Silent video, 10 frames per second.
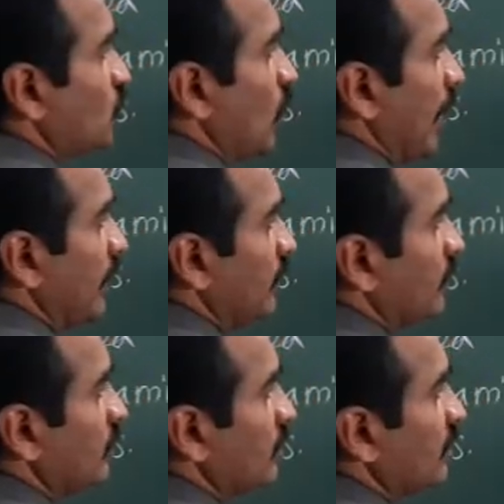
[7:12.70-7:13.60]
1
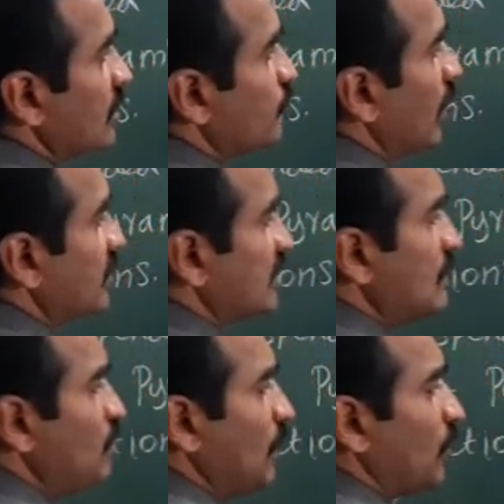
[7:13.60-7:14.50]
is for
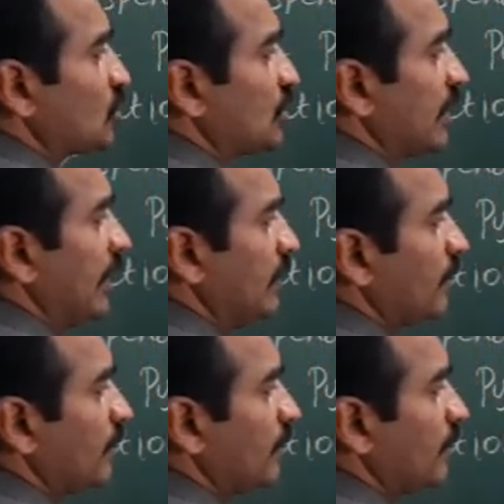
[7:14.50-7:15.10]
symbol position